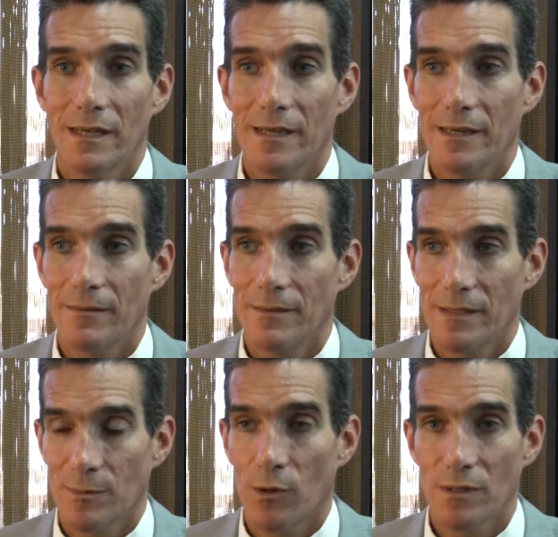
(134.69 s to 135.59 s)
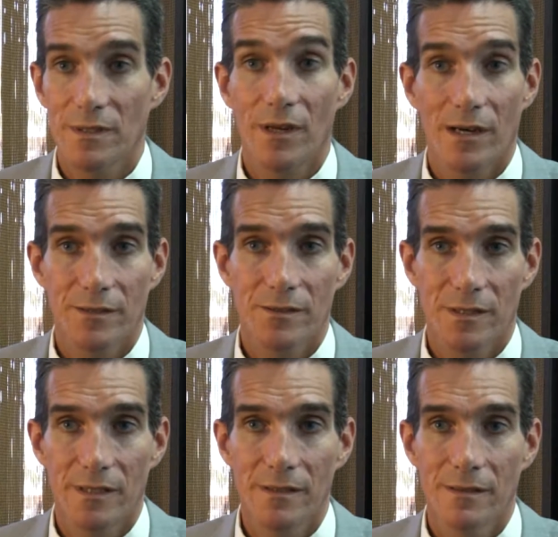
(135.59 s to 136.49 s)
I spoke to the doctors
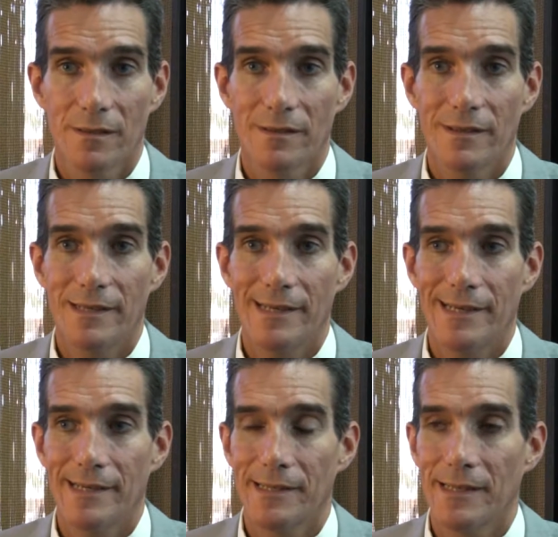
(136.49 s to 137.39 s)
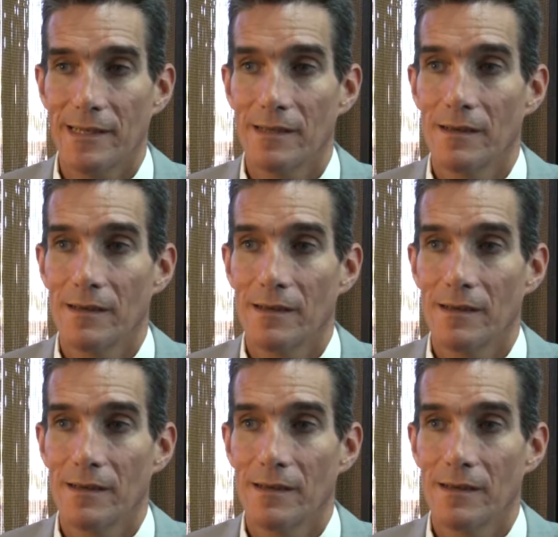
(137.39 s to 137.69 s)
here, and